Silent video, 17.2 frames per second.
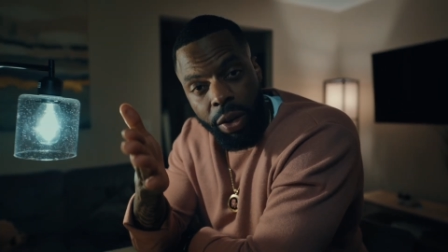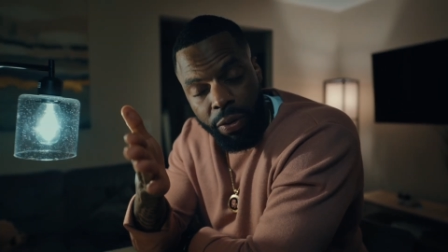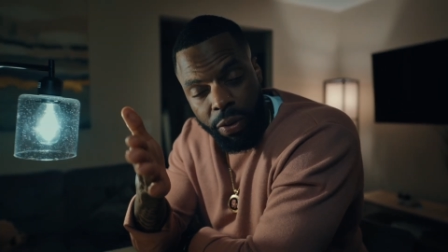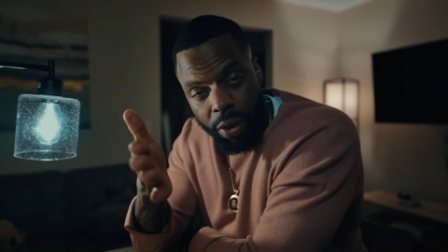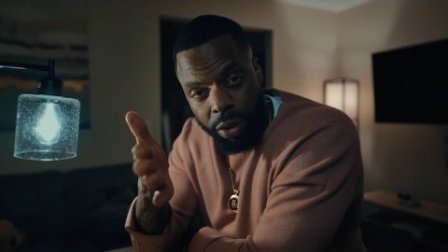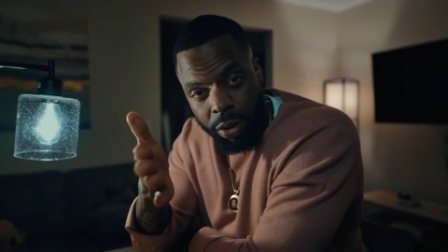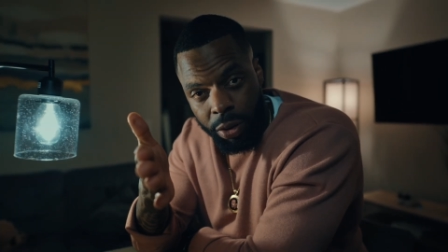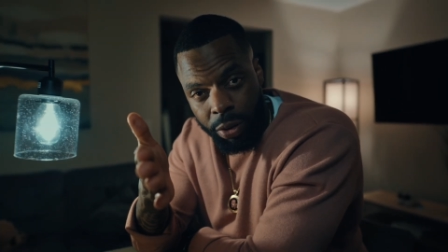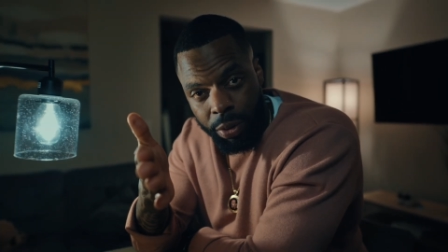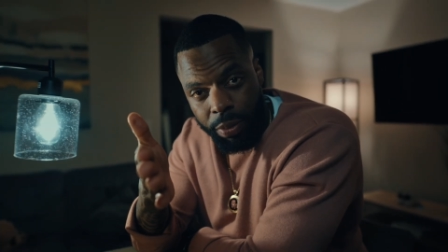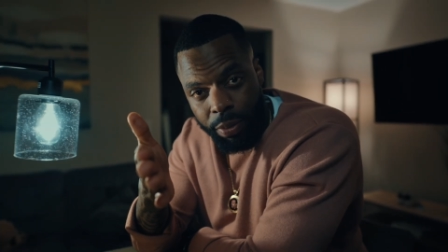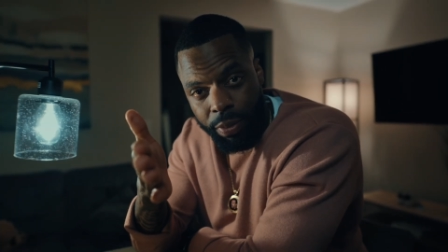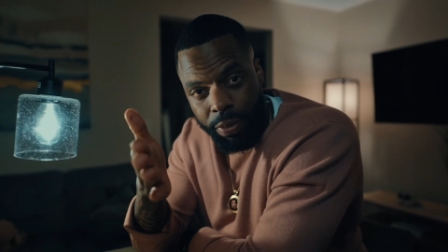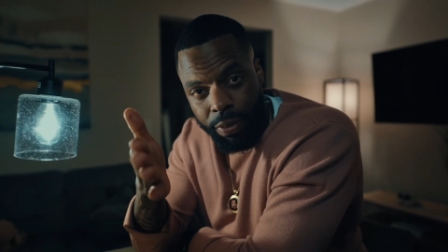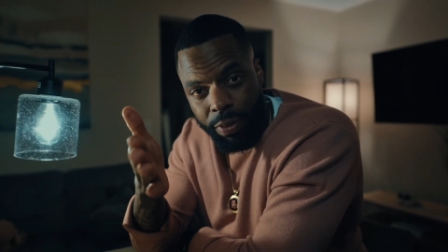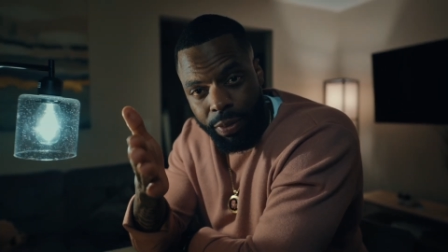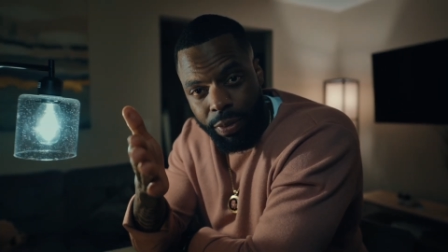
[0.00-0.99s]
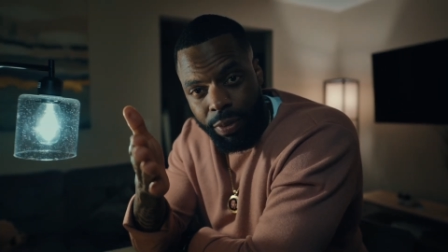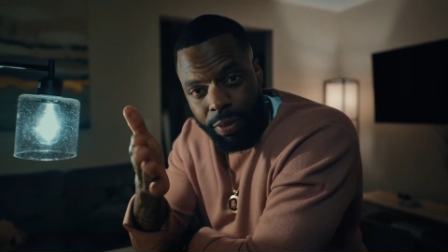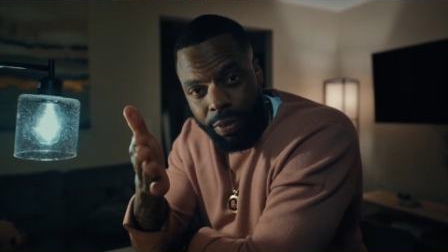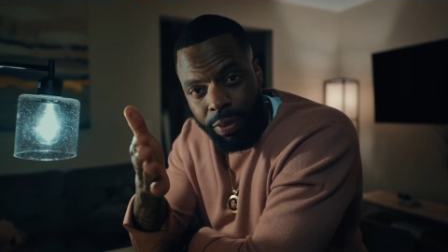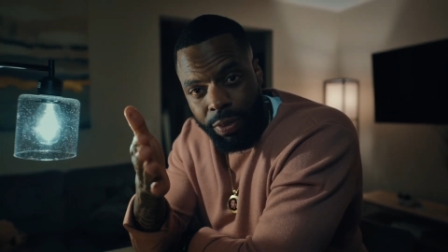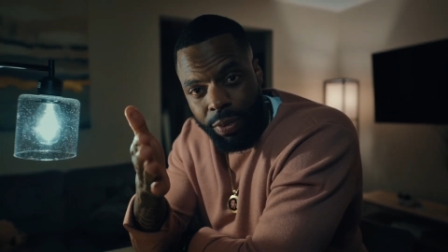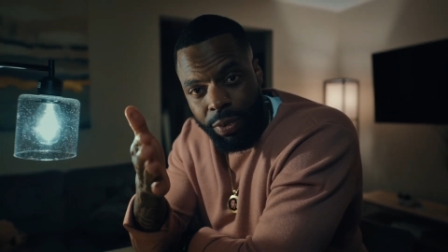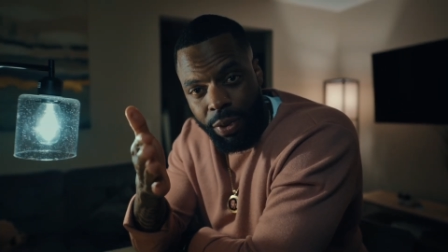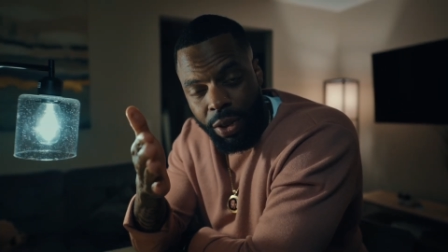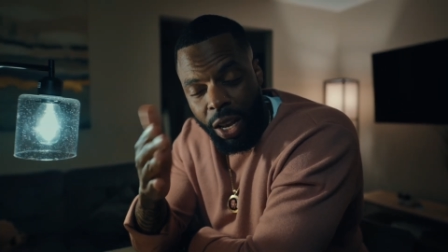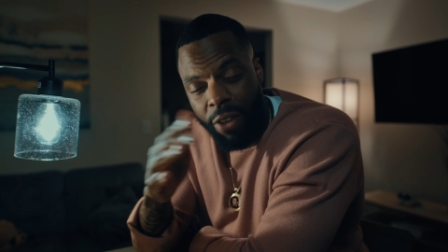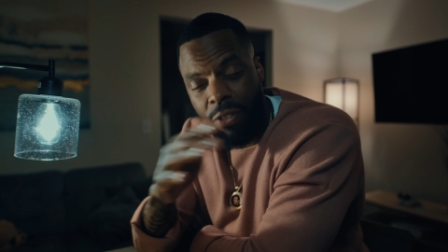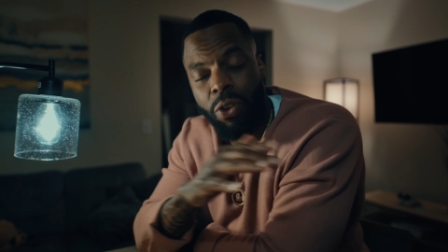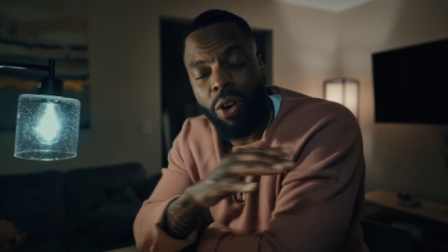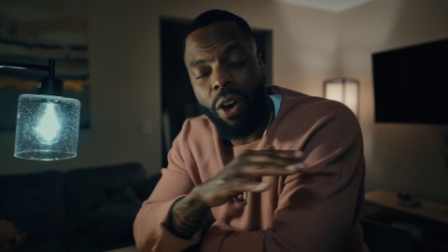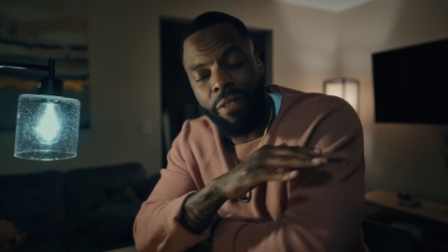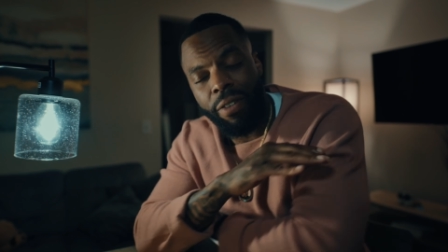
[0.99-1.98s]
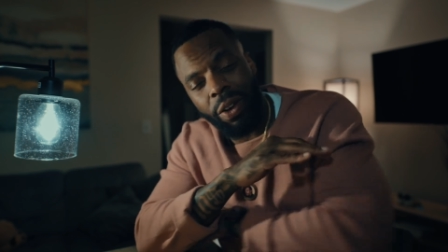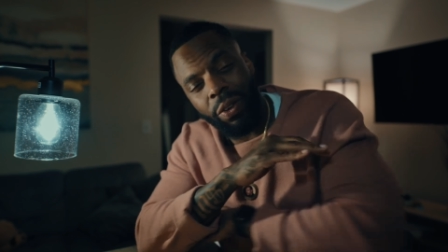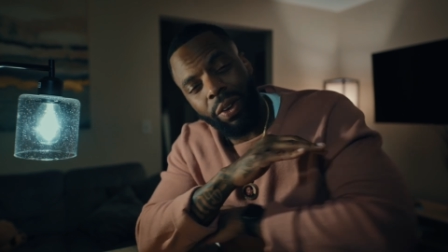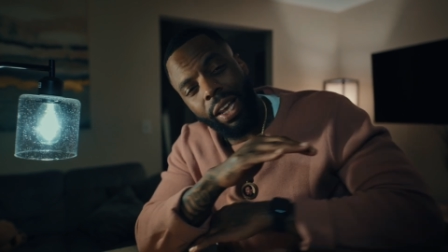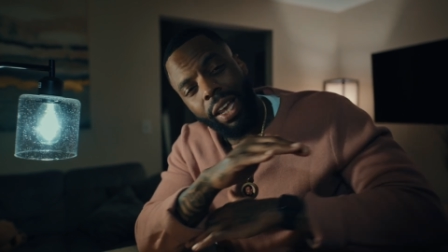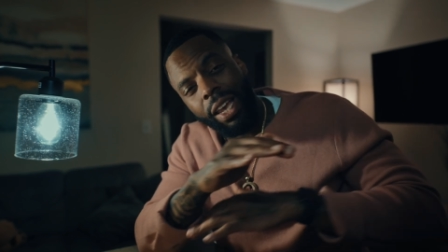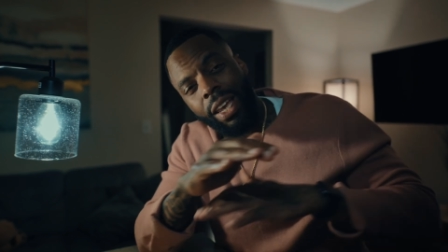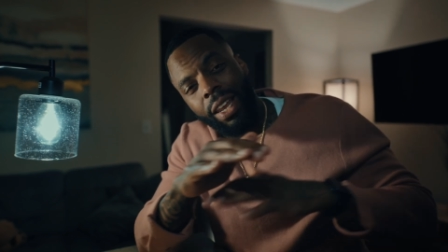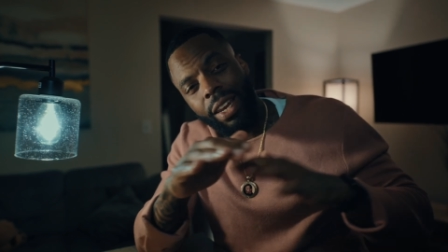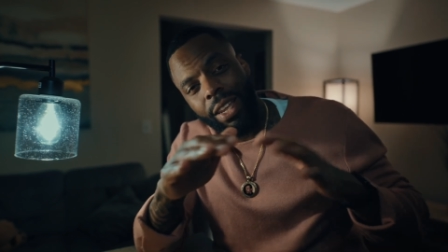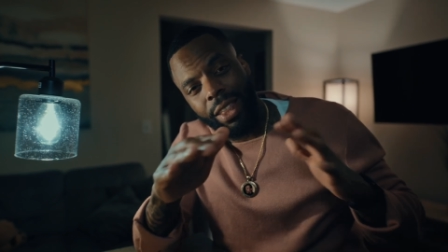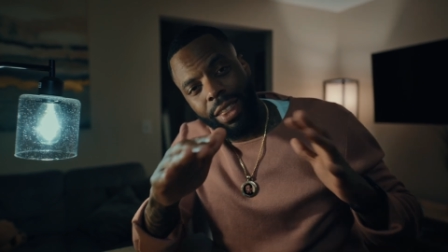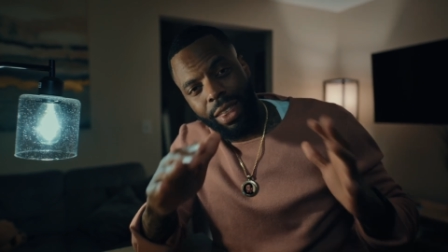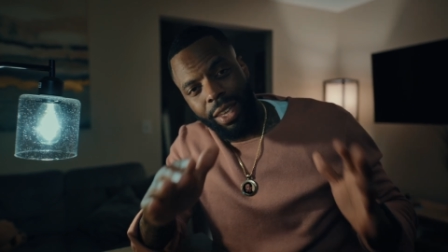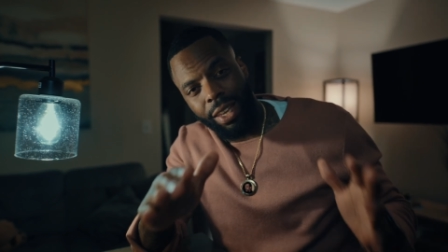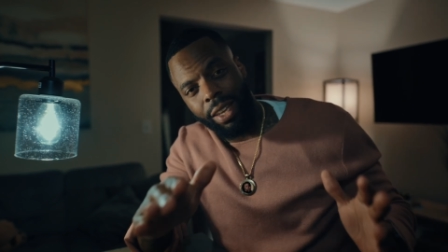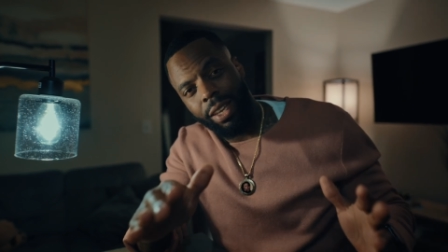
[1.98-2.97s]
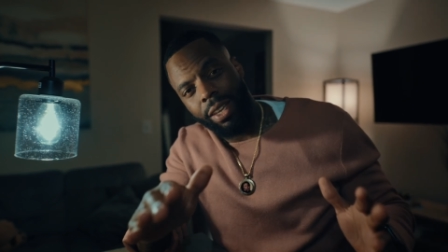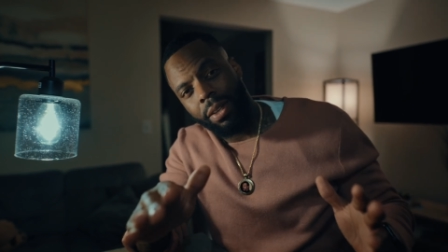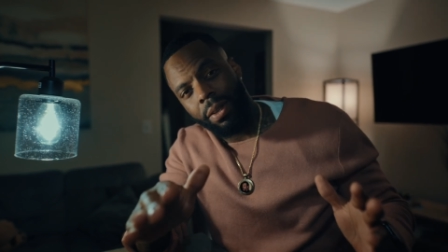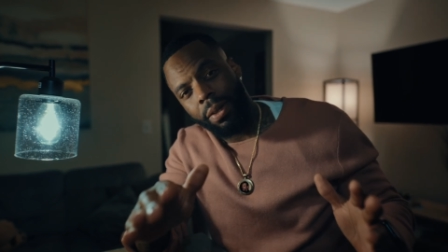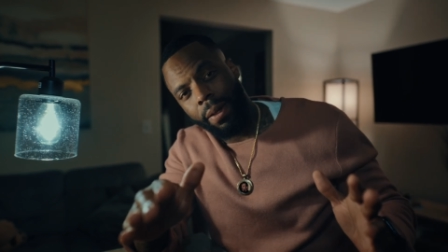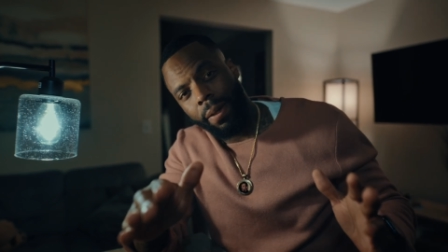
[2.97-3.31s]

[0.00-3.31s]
further, if you have found anything